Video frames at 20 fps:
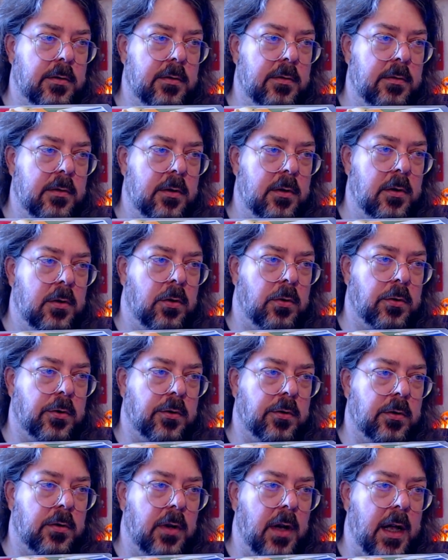
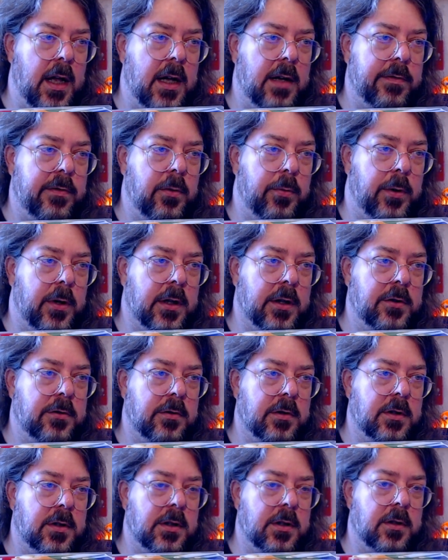quarter half
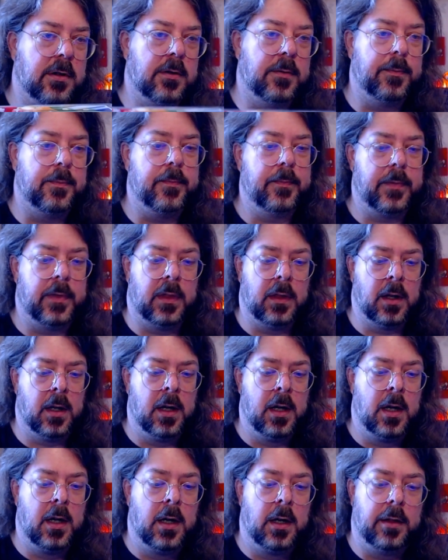quadrant here.
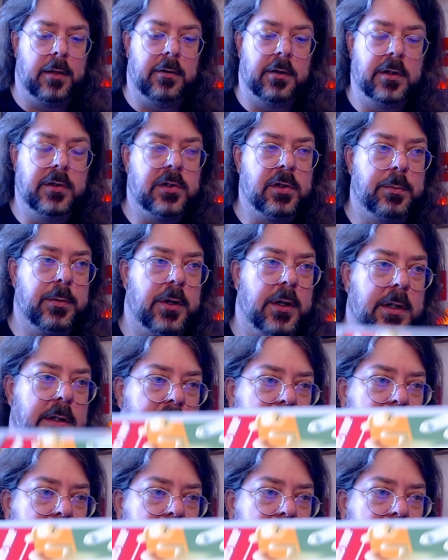There is some nice